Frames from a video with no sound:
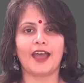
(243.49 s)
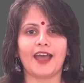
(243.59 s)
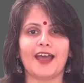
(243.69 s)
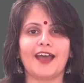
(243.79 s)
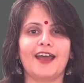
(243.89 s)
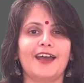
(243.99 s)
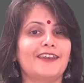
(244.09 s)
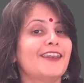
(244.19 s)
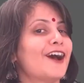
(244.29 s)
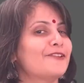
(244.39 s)

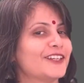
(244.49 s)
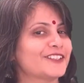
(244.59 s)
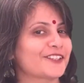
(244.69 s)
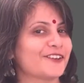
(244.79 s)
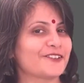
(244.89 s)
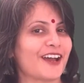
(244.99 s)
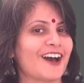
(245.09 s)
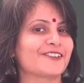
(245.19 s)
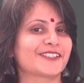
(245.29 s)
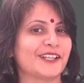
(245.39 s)
And now let's go to
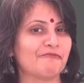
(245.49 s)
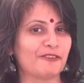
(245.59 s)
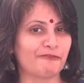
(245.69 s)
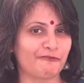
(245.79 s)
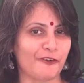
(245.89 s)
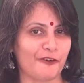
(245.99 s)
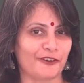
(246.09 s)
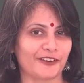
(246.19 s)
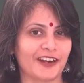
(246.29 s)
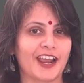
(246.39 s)
house number
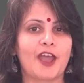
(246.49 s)
4,